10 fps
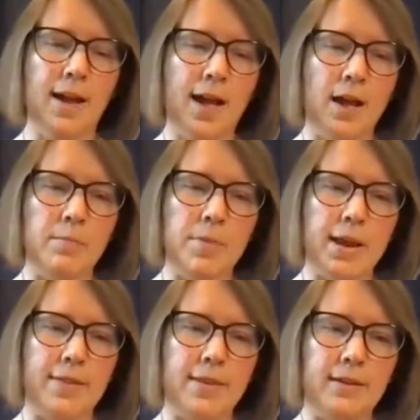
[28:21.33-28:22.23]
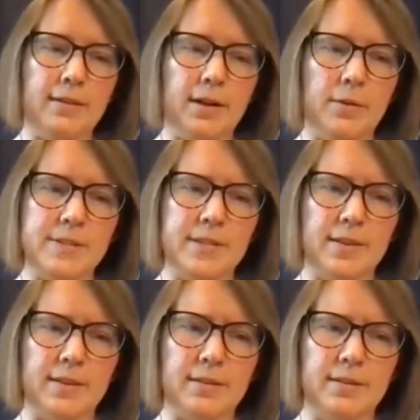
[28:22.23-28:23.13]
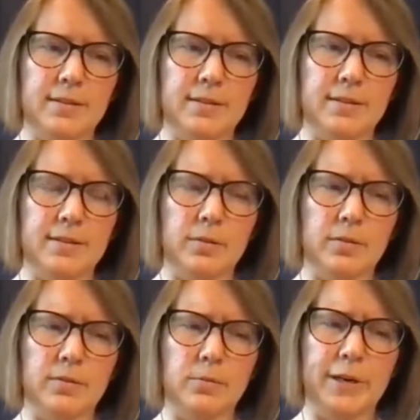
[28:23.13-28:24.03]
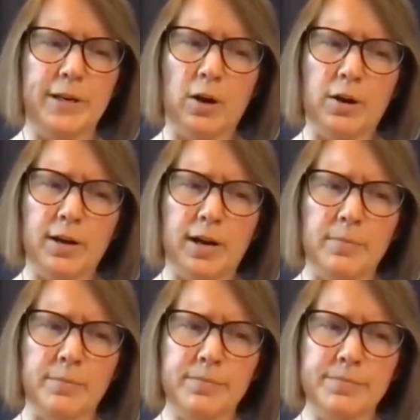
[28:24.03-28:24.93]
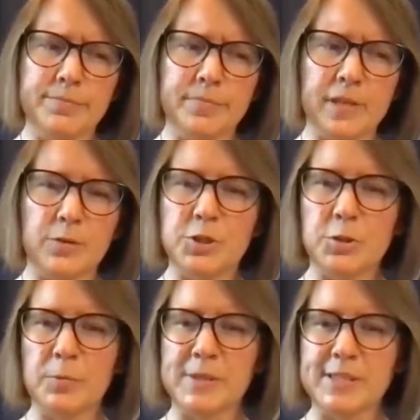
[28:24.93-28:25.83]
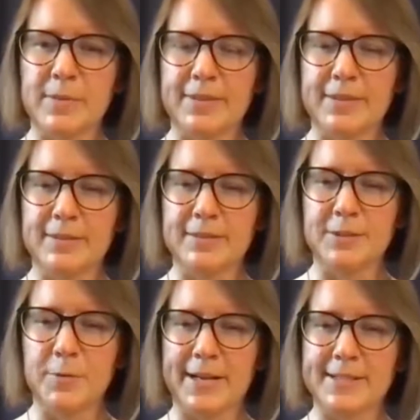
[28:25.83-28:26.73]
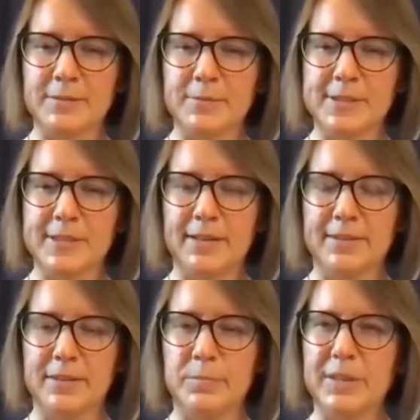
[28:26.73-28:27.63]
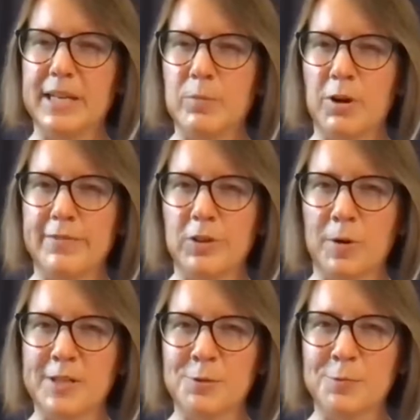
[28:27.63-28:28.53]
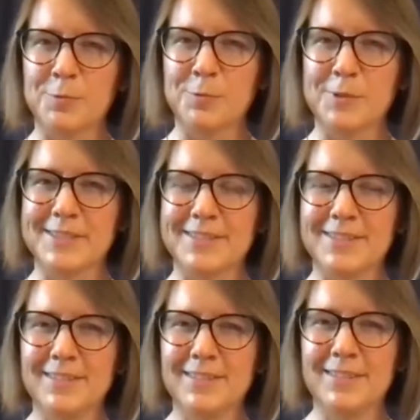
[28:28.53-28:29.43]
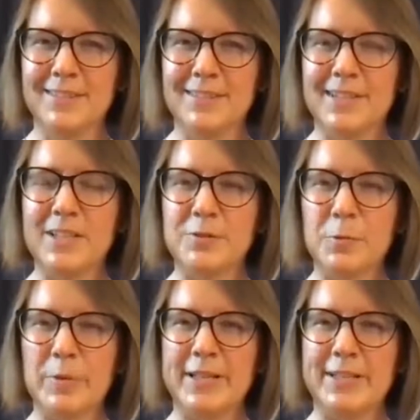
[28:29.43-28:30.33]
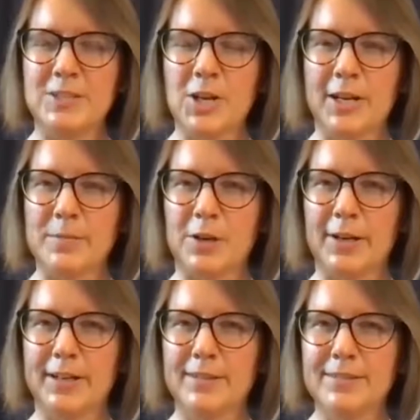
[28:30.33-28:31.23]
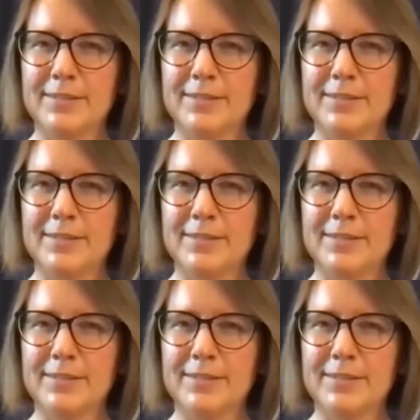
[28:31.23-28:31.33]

And then I would say that we are, it wasn't about the UX. It was the beginning part of your question was, can you repeat it, John? I'm sorry.